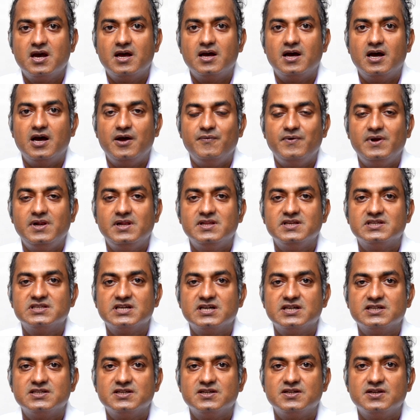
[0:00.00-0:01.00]
avail the
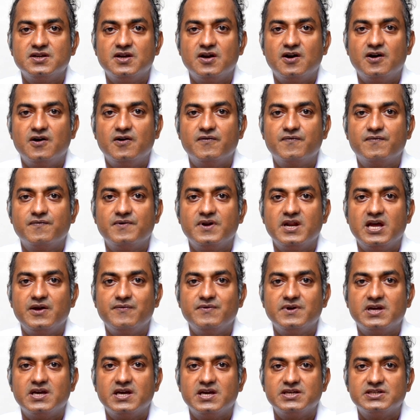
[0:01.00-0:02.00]
surgery of
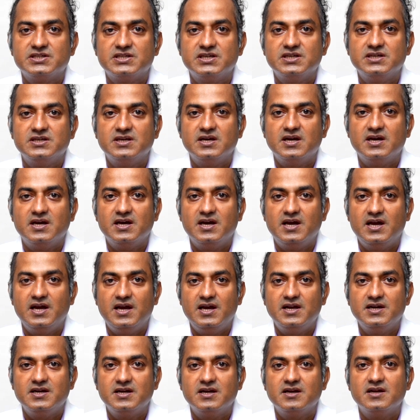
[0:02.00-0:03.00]
navigation
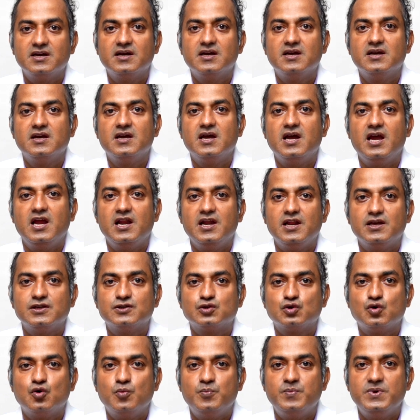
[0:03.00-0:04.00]
and
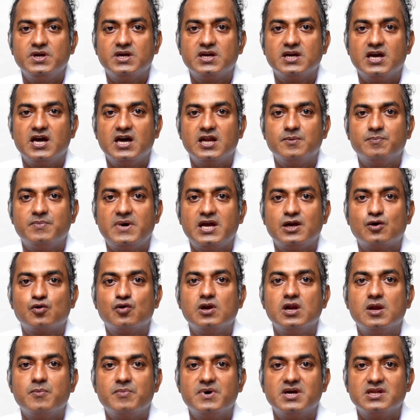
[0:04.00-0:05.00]
endoscopic and
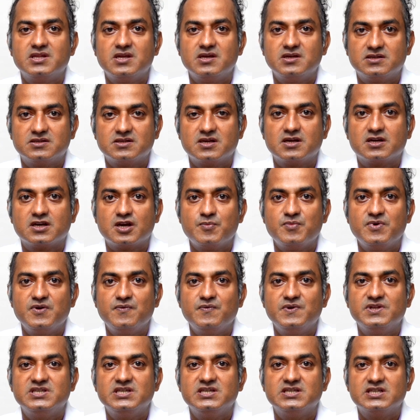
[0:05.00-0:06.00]
microlumbar discectomy,
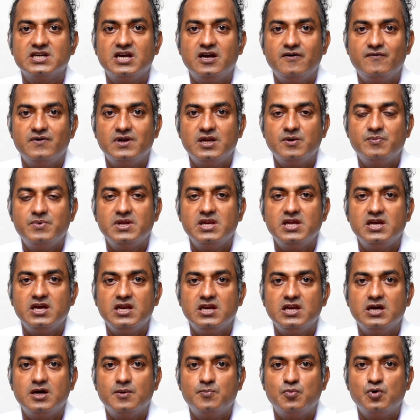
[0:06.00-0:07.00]
which is available
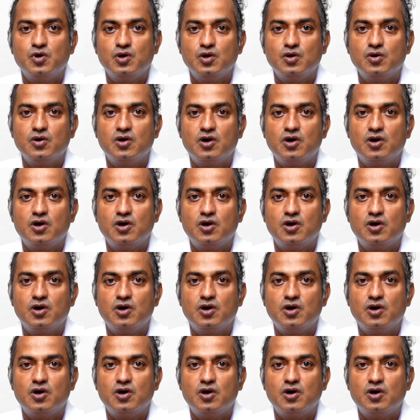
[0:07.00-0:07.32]
in Apollo